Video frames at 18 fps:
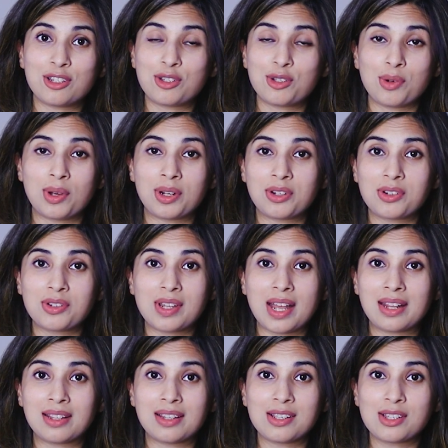to
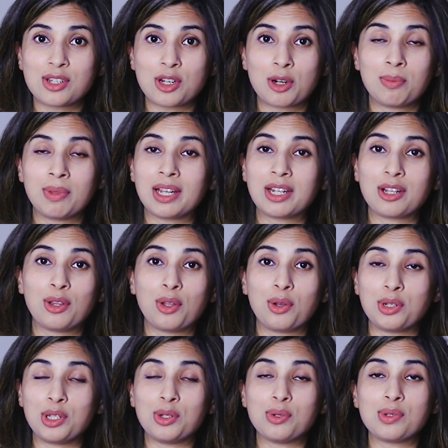understand this term, let
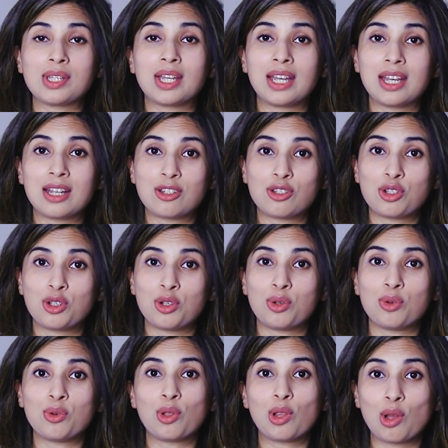alone using it
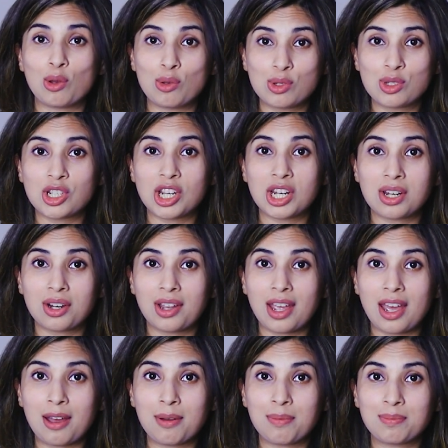to close gender
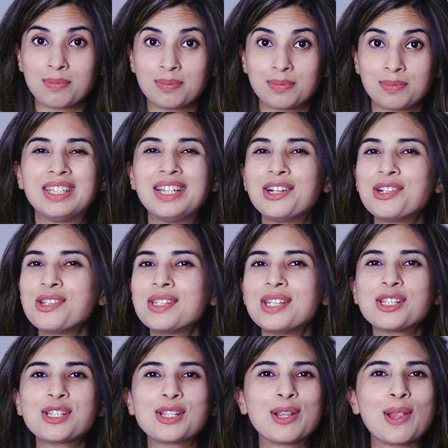gap. There's
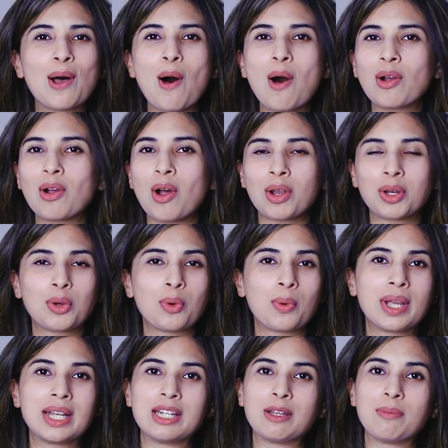this long
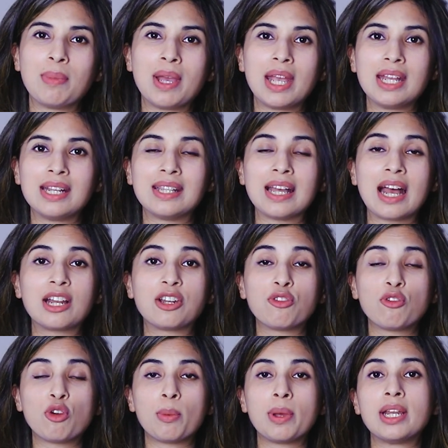ongoing debate that
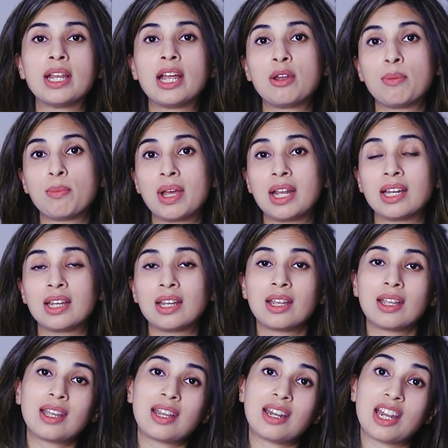women and men
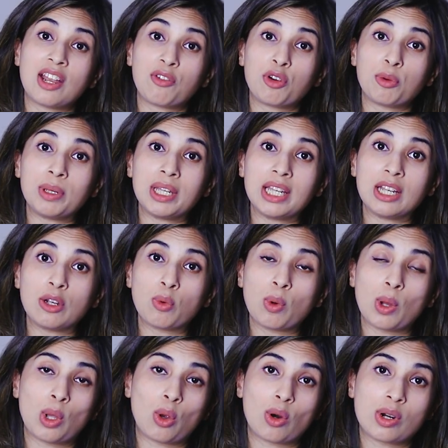can never be
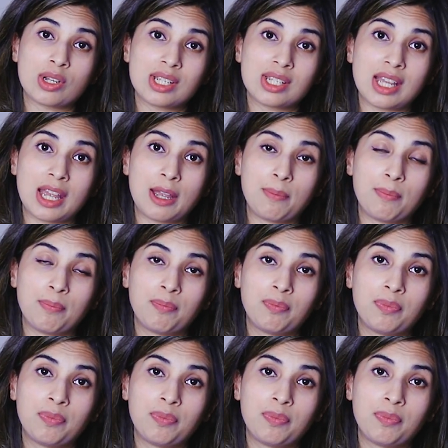equal or same.